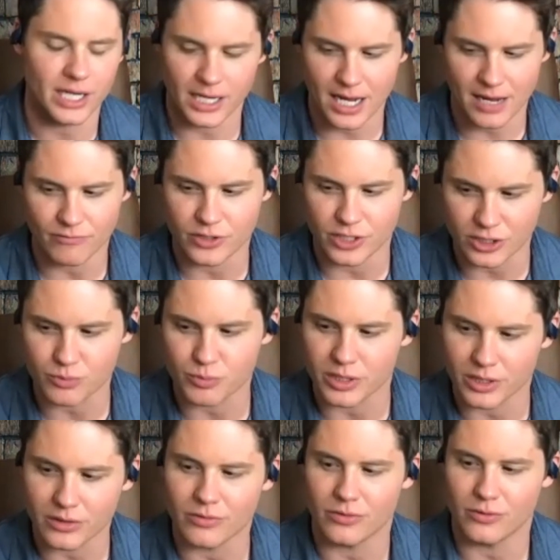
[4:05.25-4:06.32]
And I've just
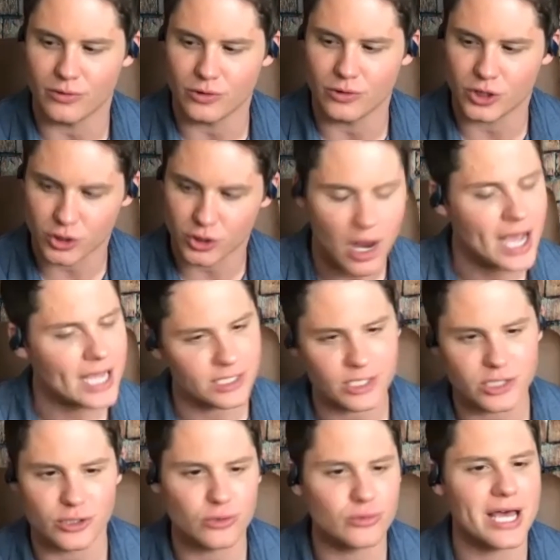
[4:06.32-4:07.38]
been trying to
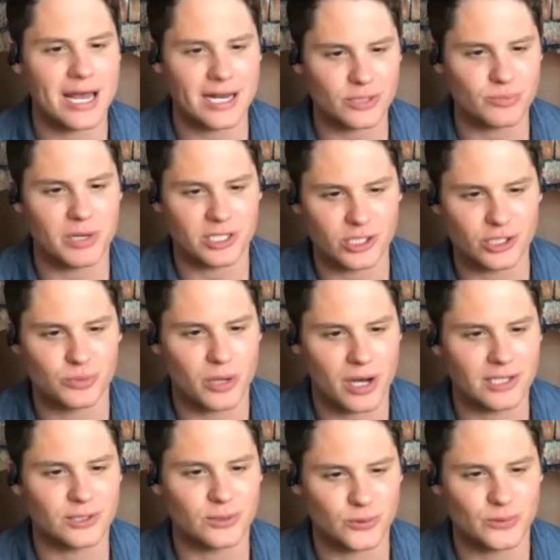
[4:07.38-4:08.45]
do that as much as
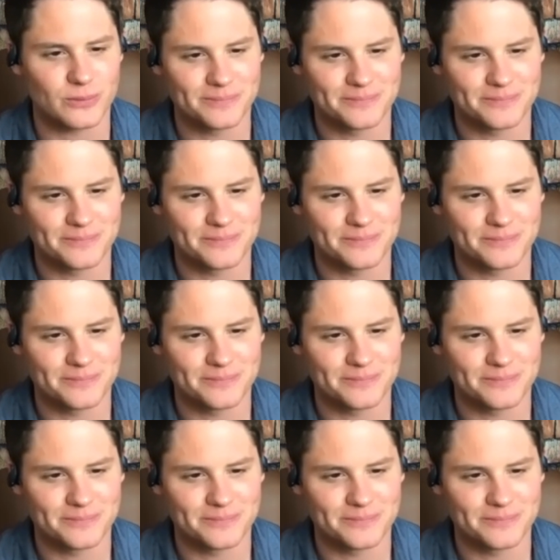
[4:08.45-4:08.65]
possible.